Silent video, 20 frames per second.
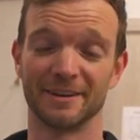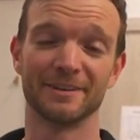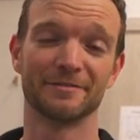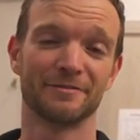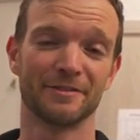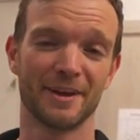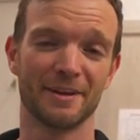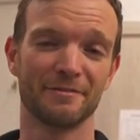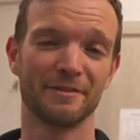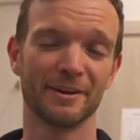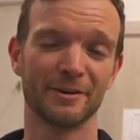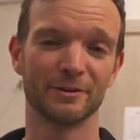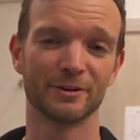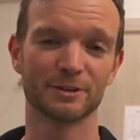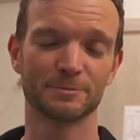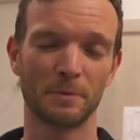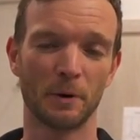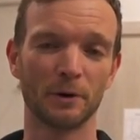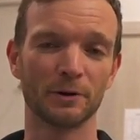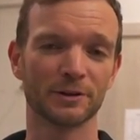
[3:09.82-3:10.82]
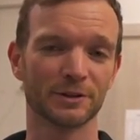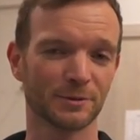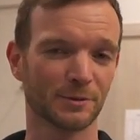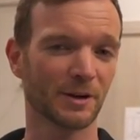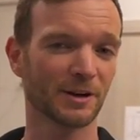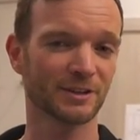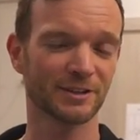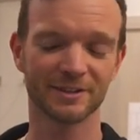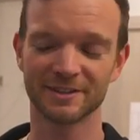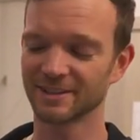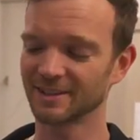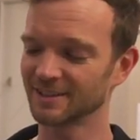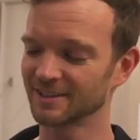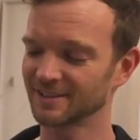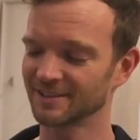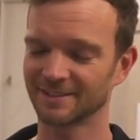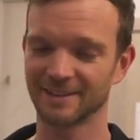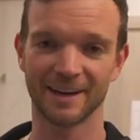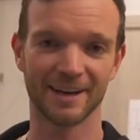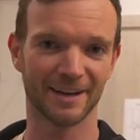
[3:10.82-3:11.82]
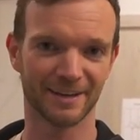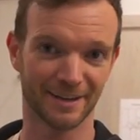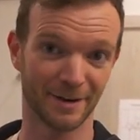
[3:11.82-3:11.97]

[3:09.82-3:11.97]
If, if anyone's Polish watching this, I